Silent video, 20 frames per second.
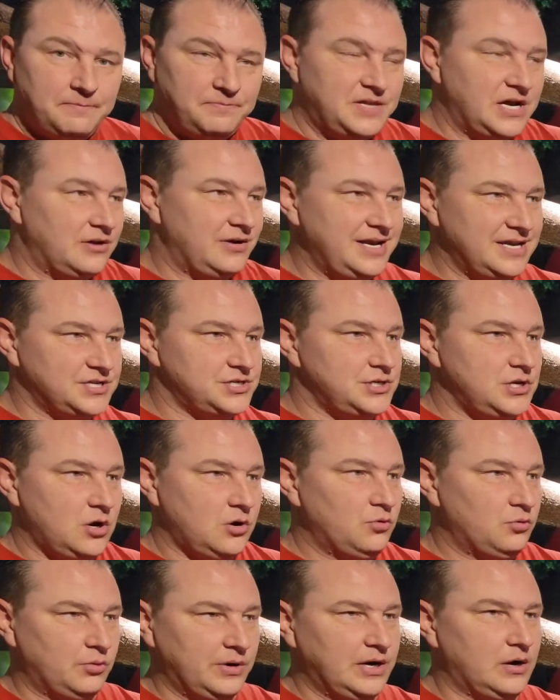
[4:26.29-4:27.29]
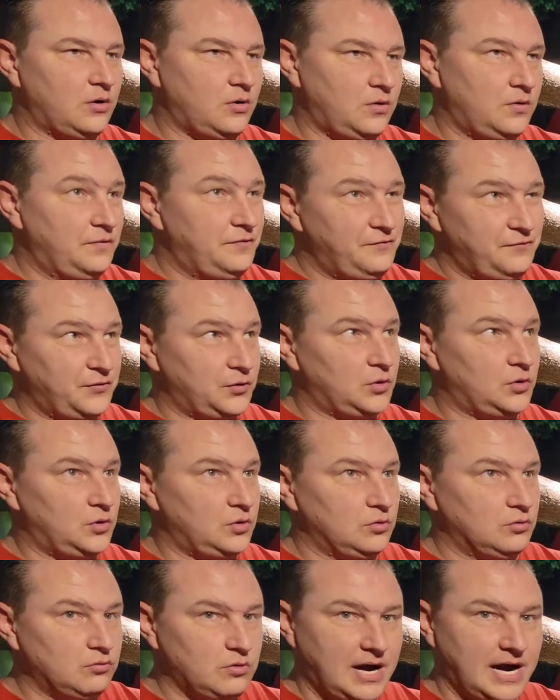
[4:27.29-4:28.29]
There is no real
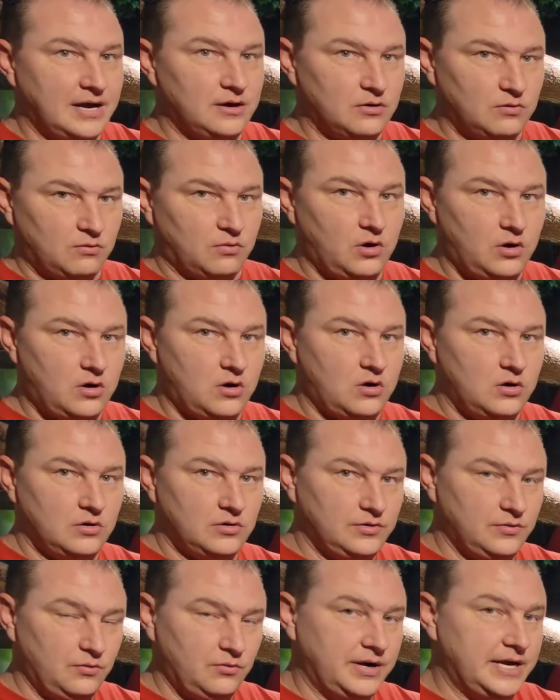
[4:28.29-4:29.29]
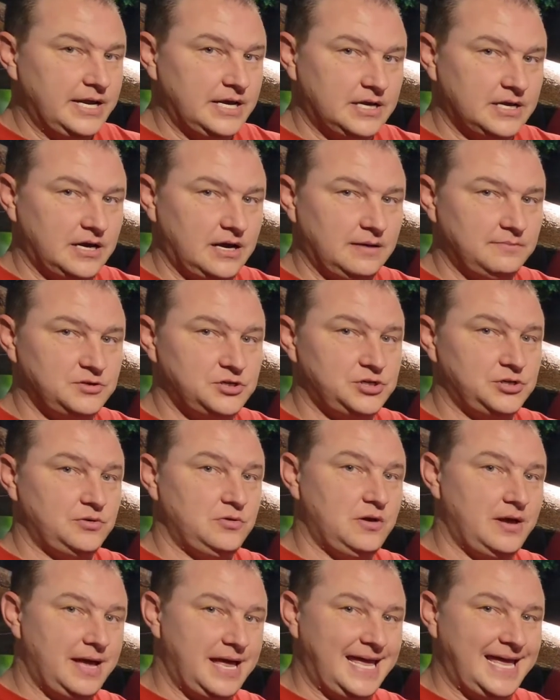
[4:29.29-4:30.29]
full right or wrong when it comes
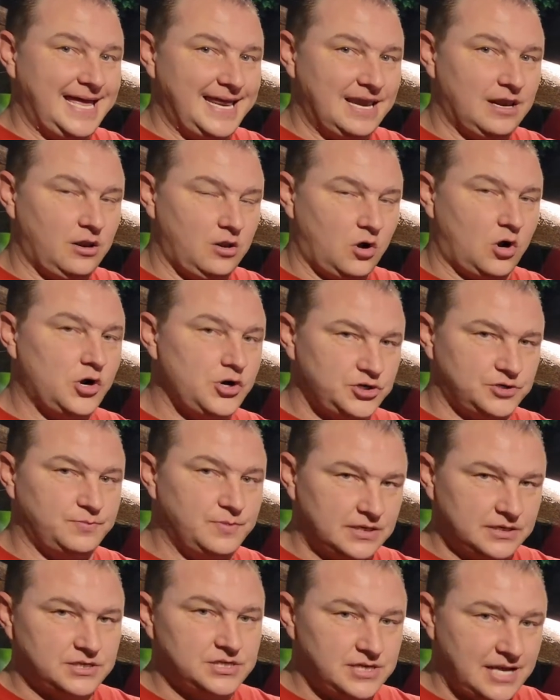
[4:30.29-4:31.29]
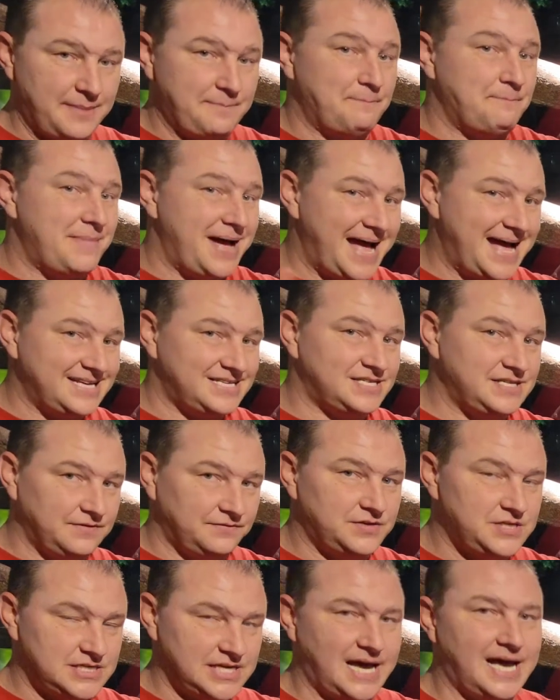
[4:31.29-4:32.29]
to enlargements,
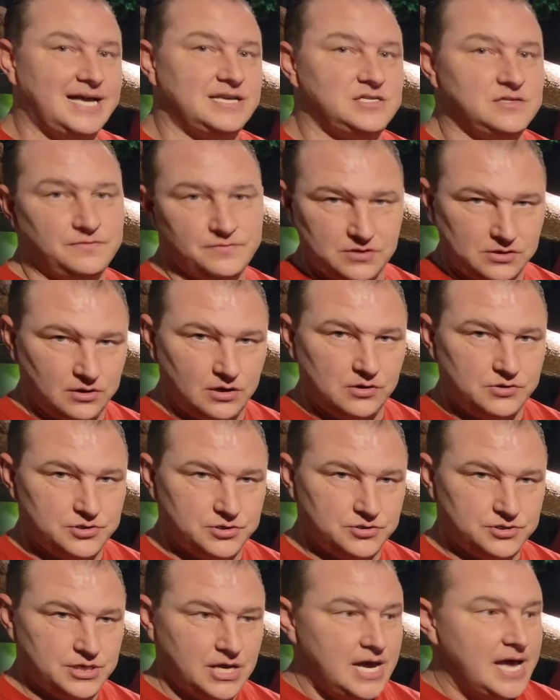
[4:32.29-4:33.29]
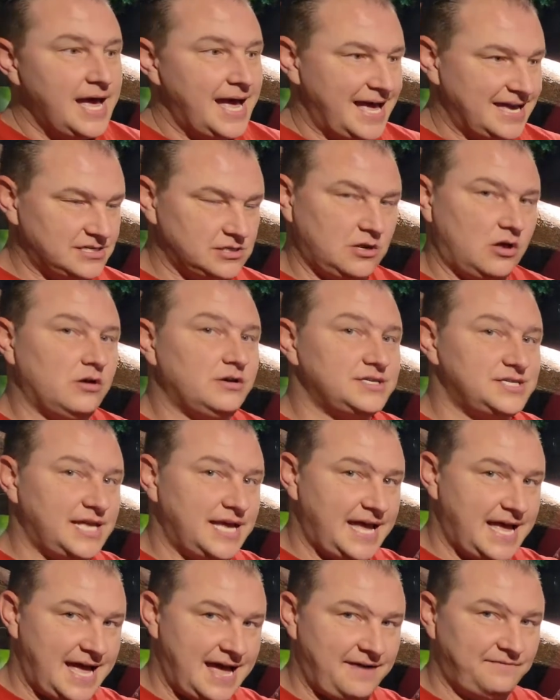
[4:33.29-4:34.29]
massive size of closures, as long as
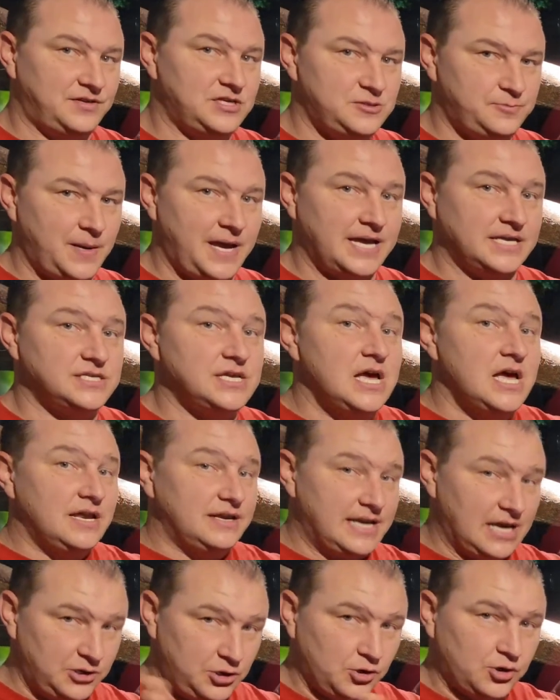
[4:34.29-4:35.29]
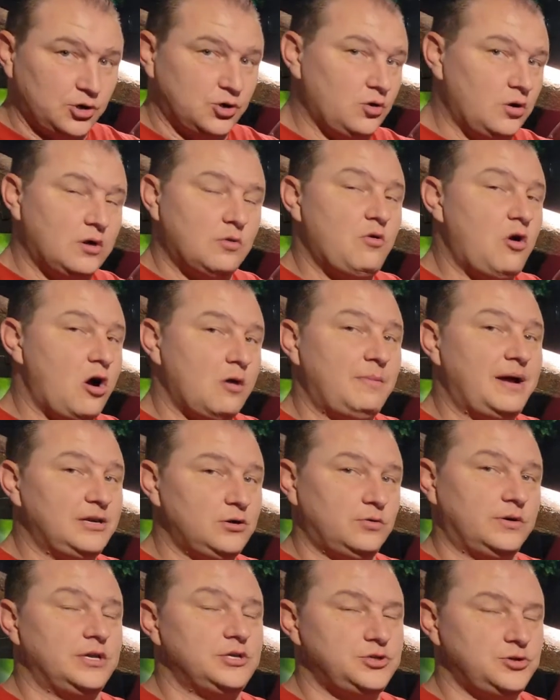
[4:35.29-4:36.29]
they have the space. Now, you can do it wrong by
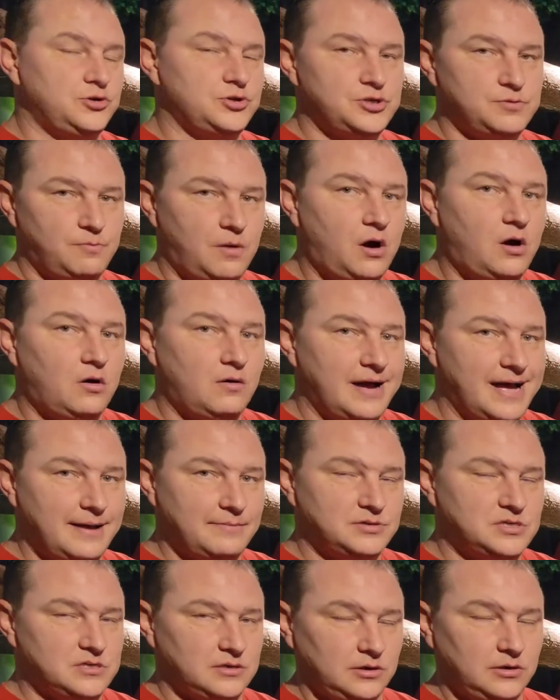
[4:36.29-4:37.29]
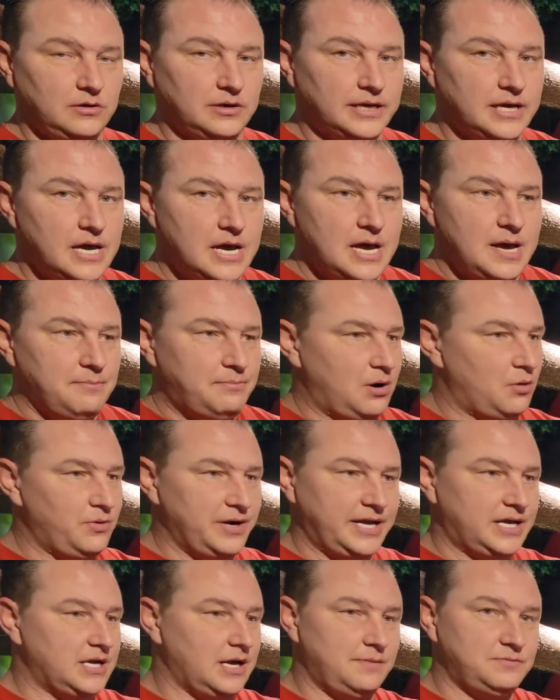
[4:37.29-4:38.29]
doing it too small, absolutely. But
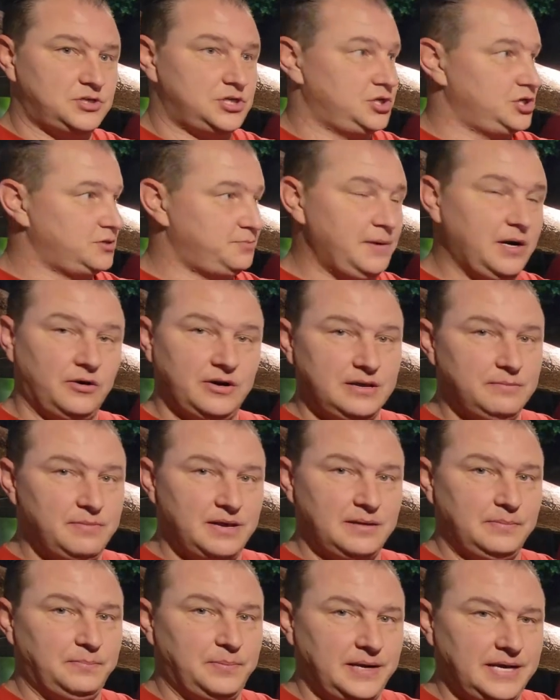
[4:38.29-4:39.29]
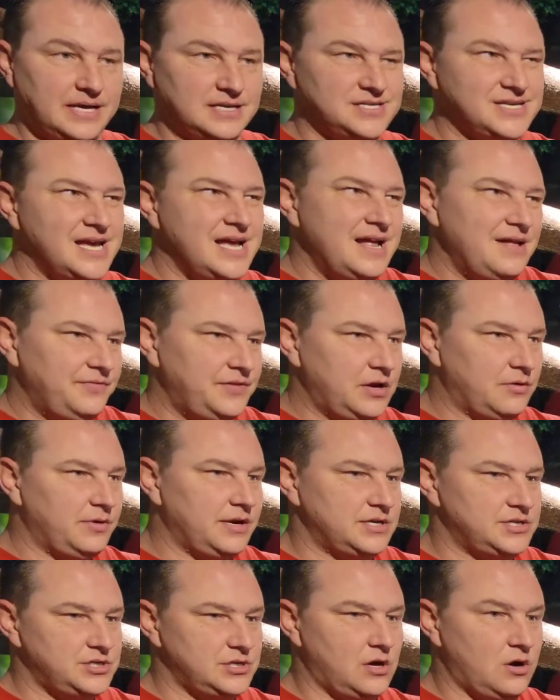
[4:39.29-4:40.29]
when it comes to just building big pens, there
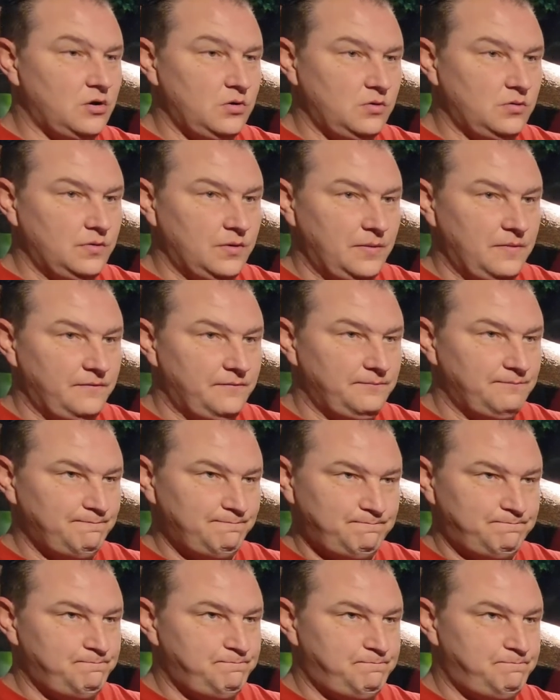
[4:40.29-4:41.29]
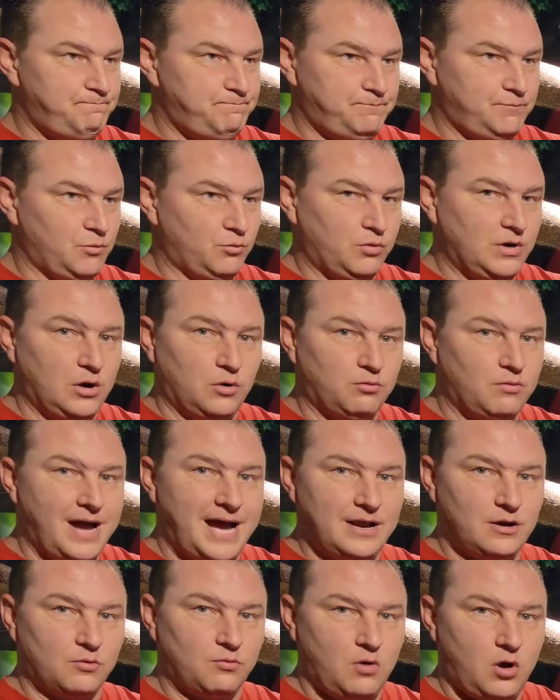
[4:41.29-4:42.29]
is no real
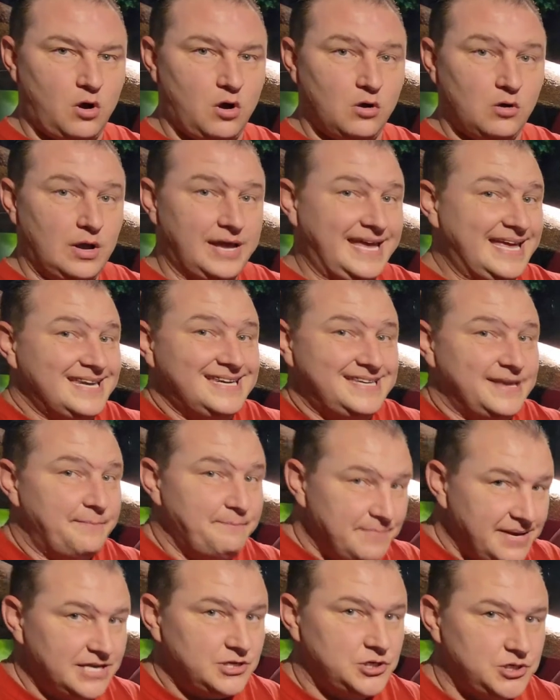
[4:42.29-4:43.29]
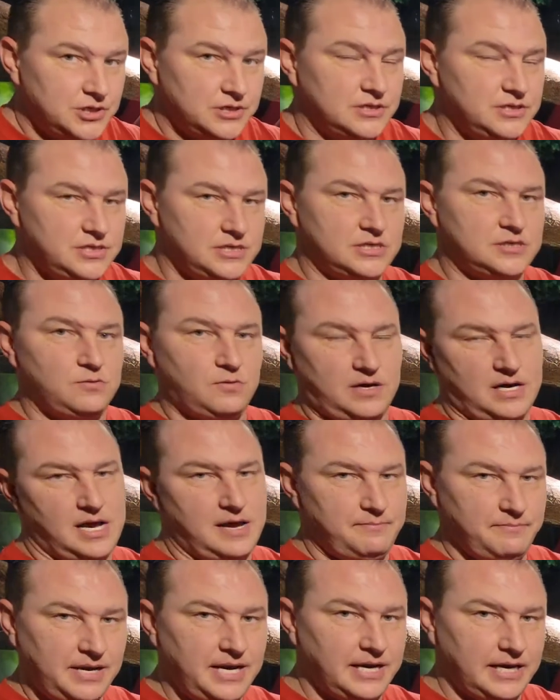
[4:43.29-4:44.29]
right or wrong in dimensions is what
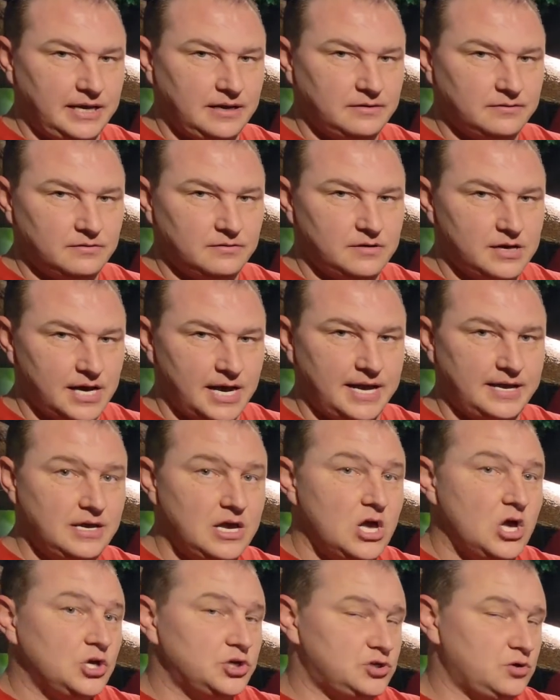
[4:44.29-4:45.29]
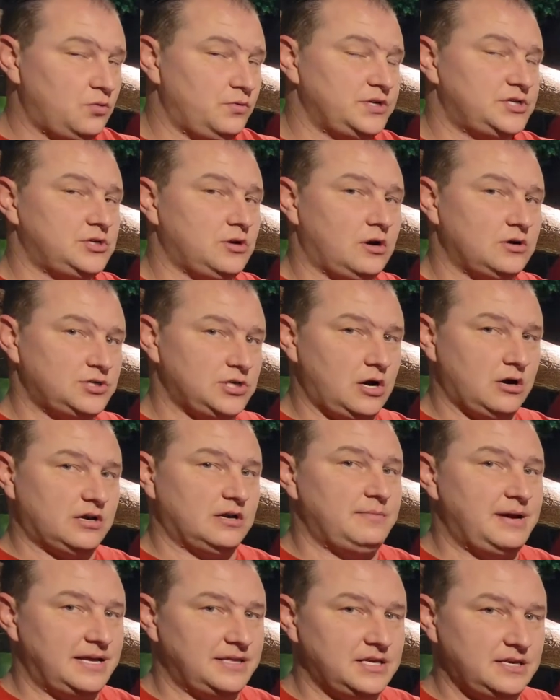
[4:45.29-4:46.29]
I'm meaning, okay? So when we start
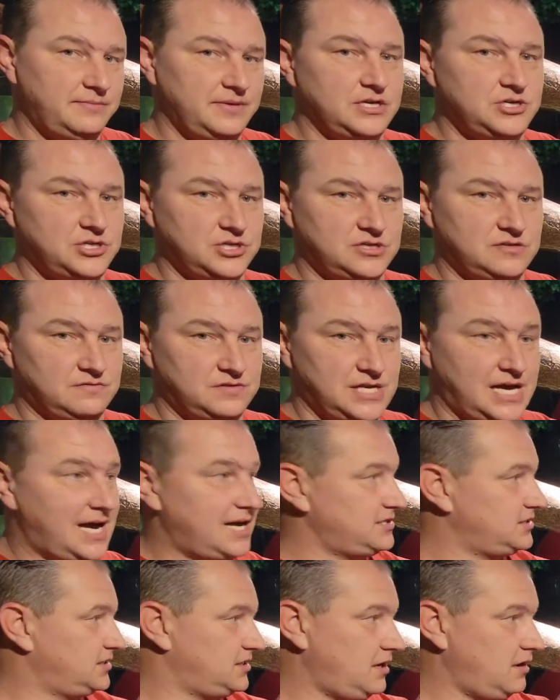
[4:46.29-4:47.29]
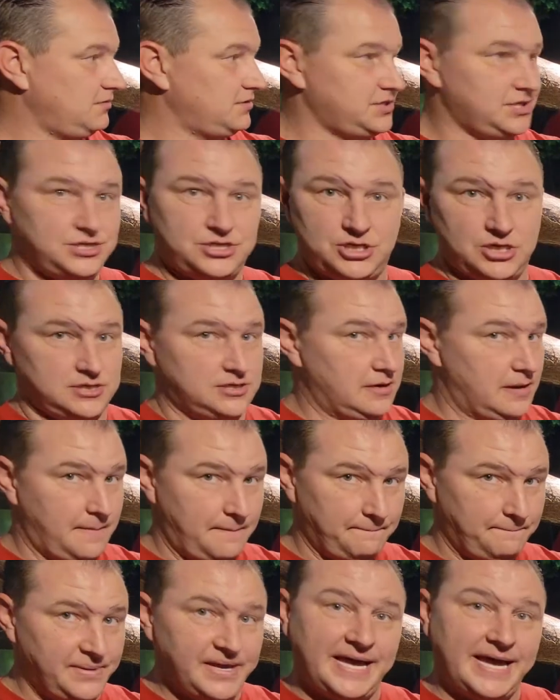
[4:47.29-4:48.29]
talking about the dimensions of size, as long as it's just
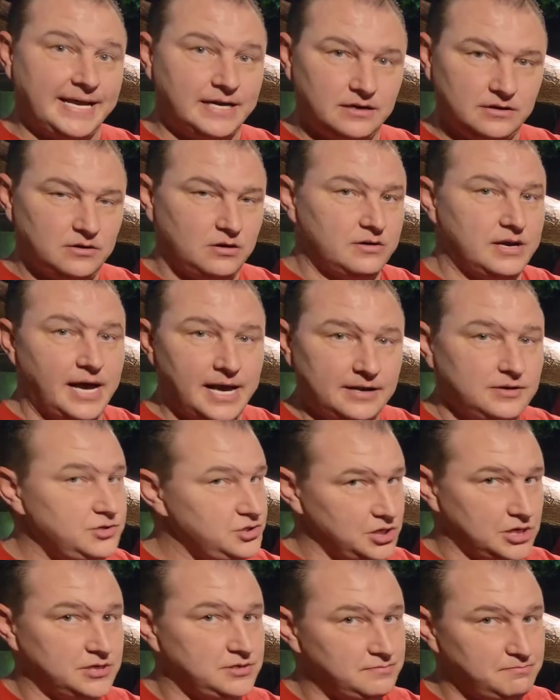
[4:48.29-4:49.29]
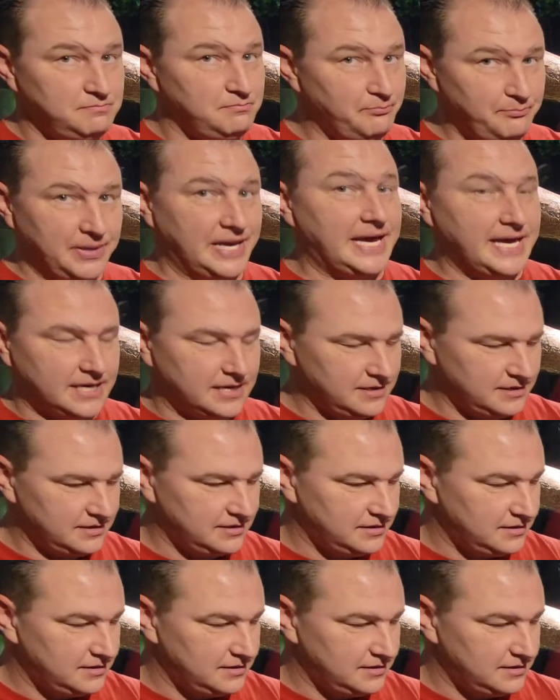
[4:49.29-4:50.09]
big, okay? Just big.